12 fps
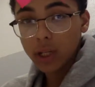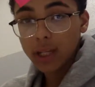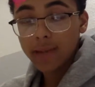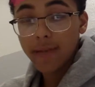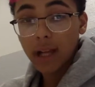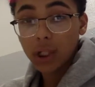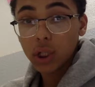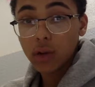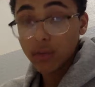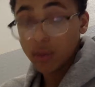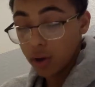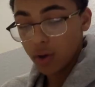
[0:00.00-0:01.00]
It's the factory
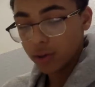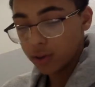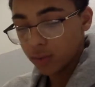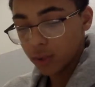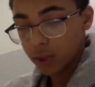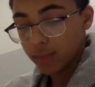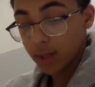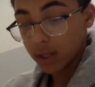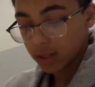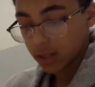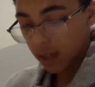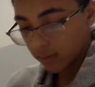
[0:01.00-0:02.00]
of your nose, which
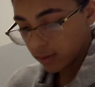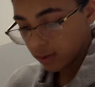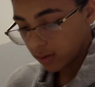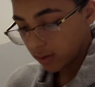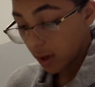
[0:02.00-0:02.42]
makes sound.